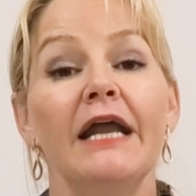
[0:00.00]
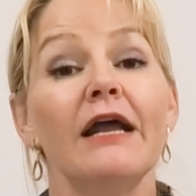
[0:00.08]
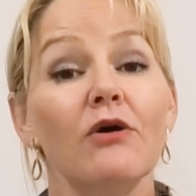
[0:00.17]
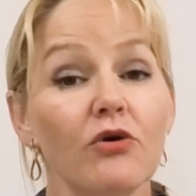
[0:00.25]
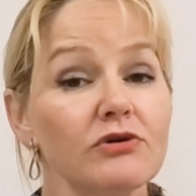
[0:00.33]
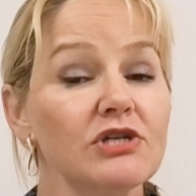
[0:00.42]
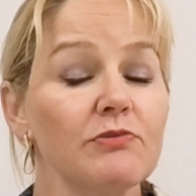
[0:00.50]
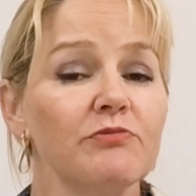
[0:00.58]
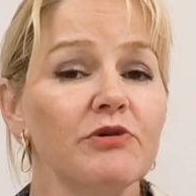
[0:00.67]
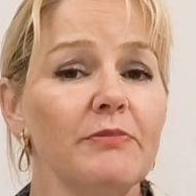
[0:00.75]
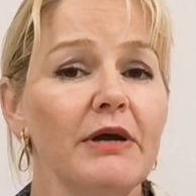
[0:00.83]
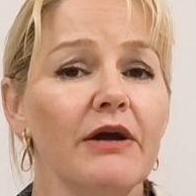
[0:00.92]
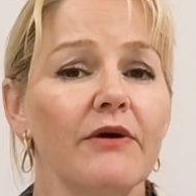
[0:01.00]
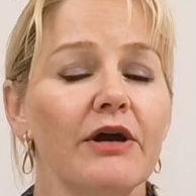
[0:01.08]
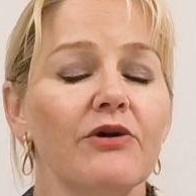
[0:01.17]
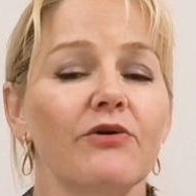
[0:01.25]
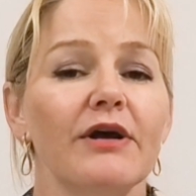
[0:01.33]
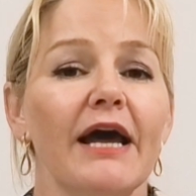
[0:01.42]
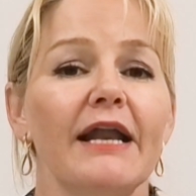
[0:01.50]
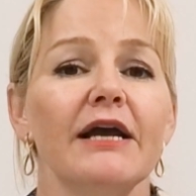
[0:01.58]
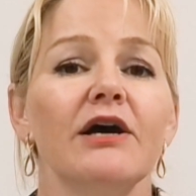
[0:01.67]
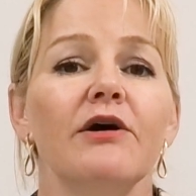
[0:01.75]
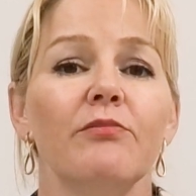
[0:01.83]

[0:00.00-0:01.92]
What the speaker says: Now, also when preparing an organic